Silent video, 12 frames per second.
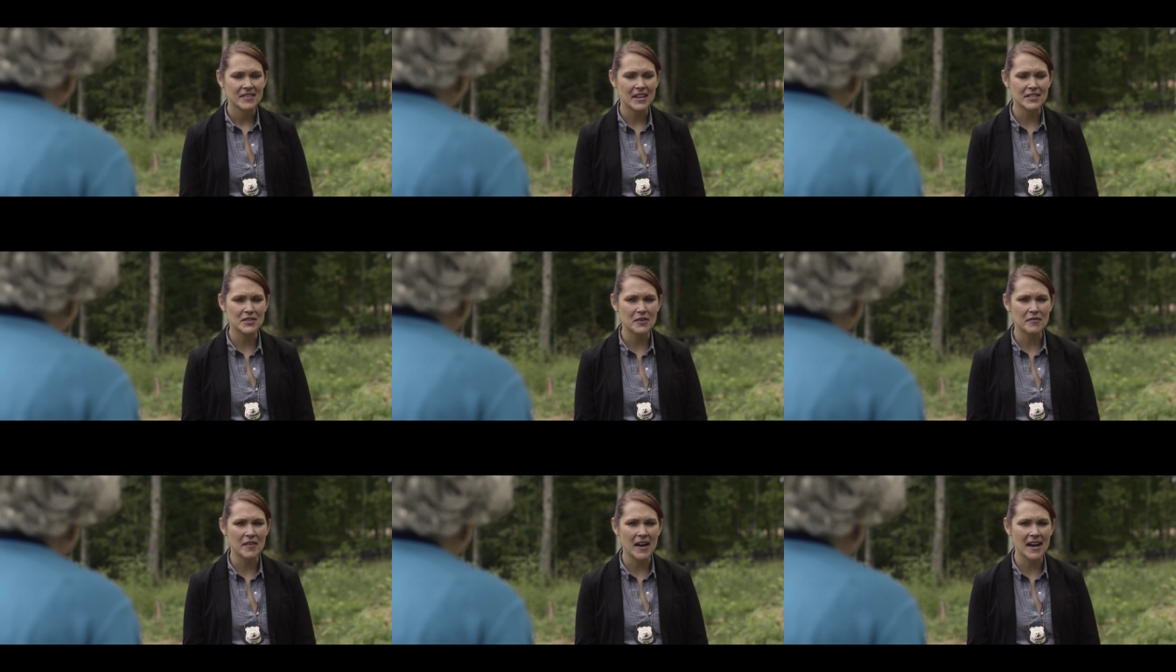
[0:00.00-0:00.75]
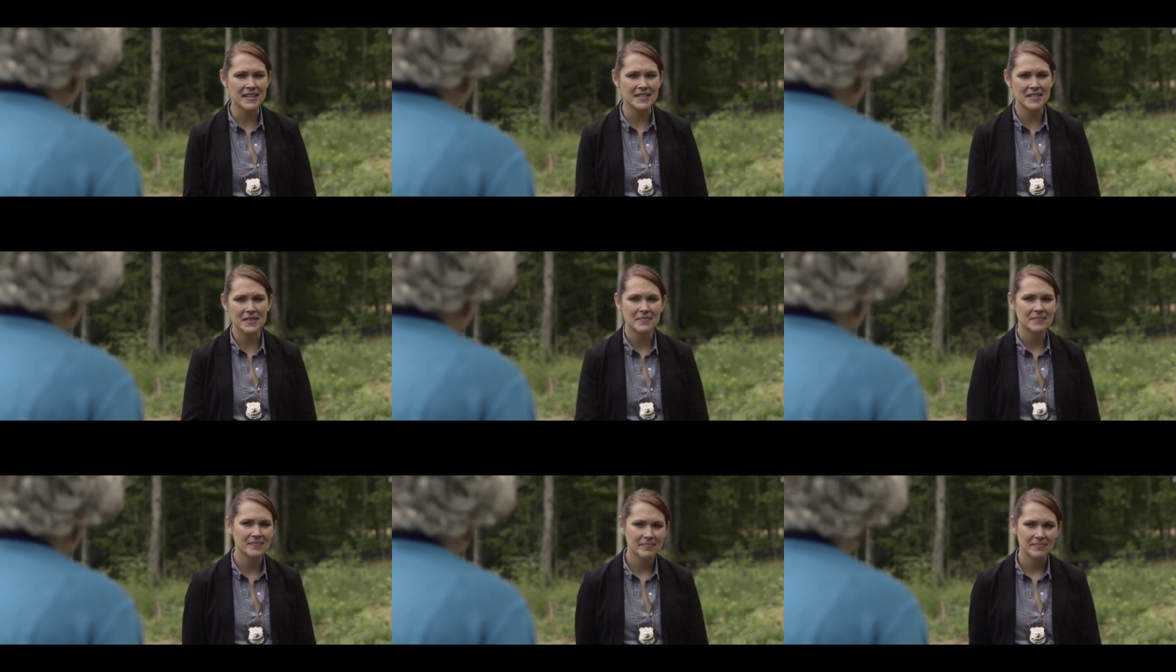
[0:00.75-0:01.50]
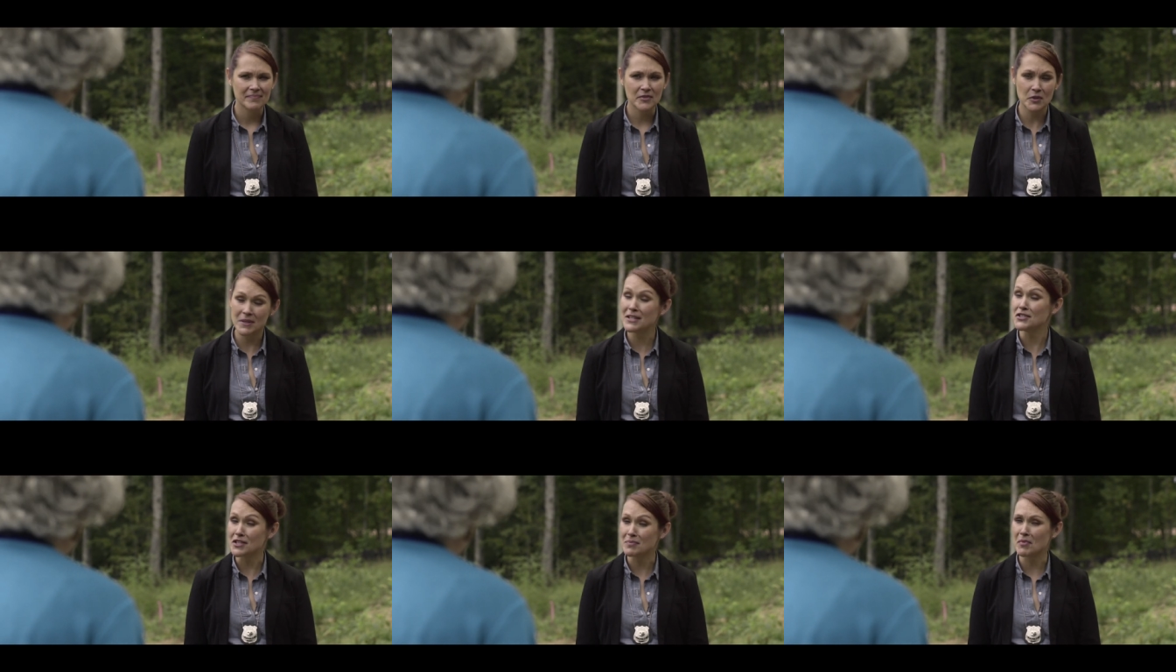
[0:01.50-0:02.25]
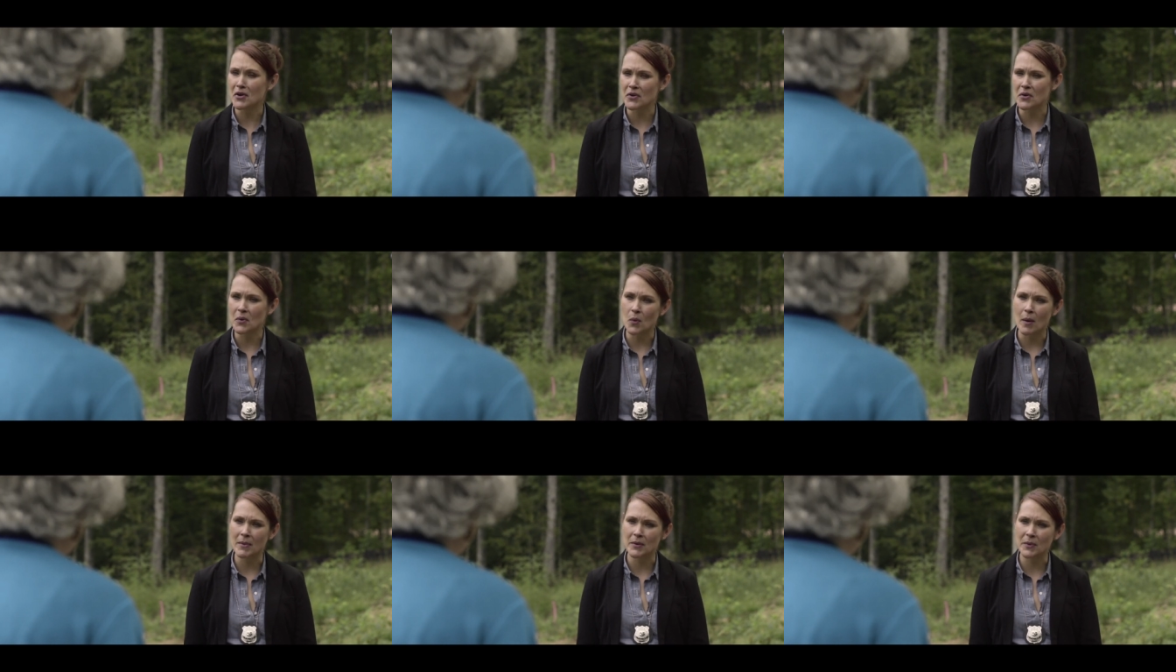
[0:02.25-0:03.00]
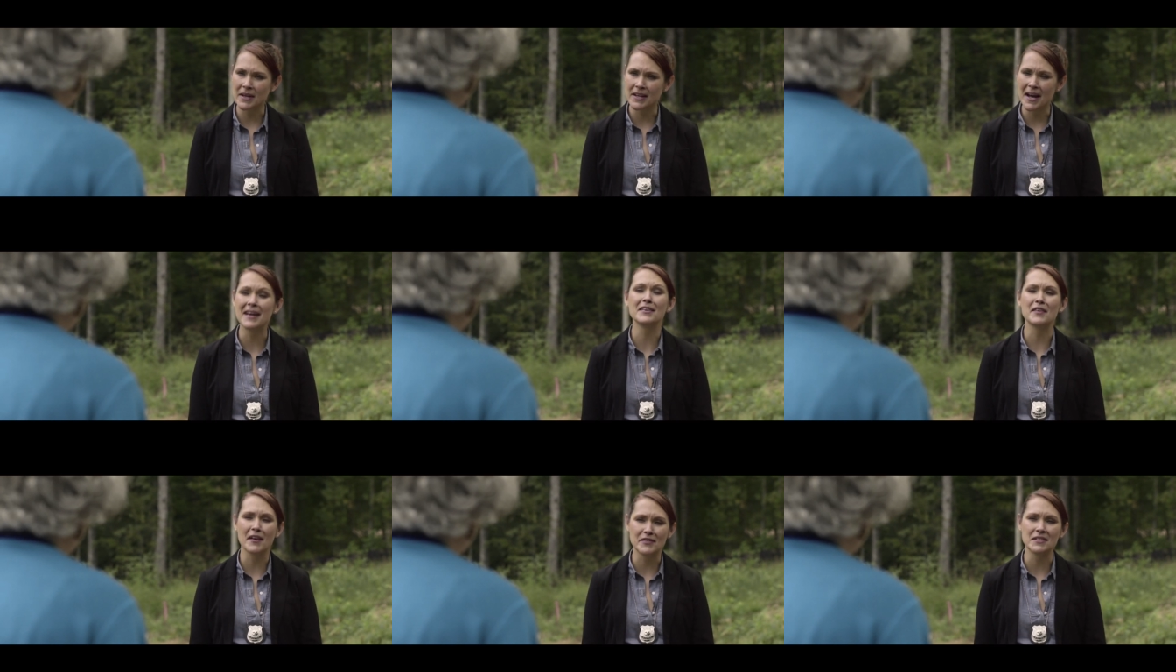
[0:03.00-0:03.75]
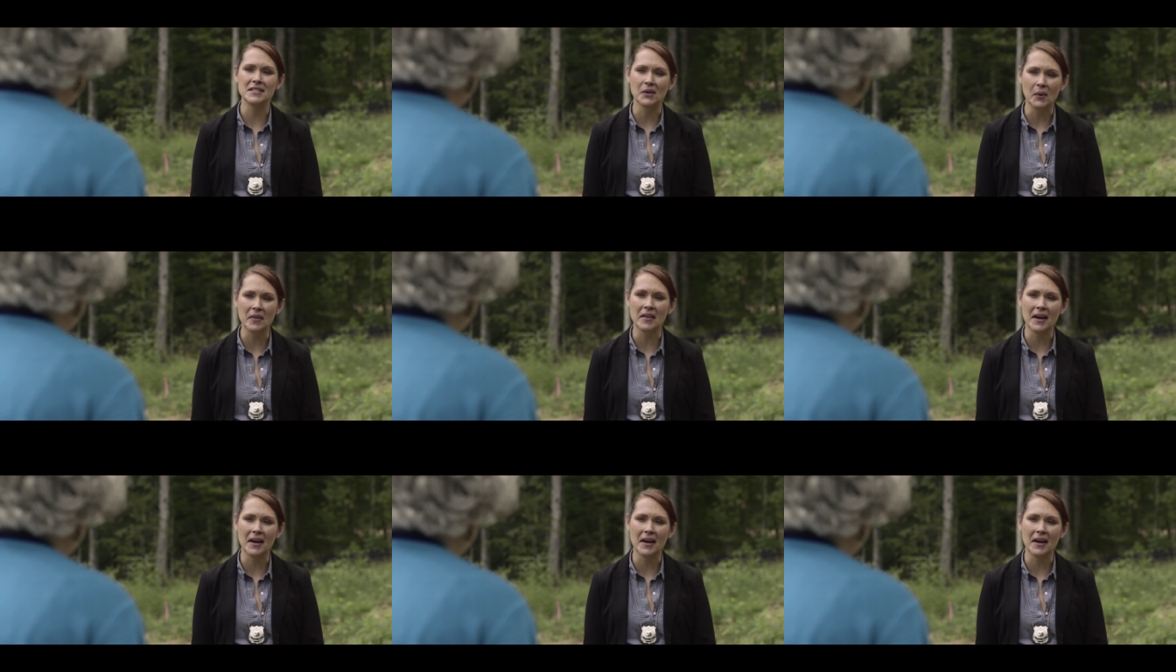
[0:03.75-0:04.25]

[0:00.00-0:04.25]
Not so fast. You did just murder a woman. We kind of have to deal with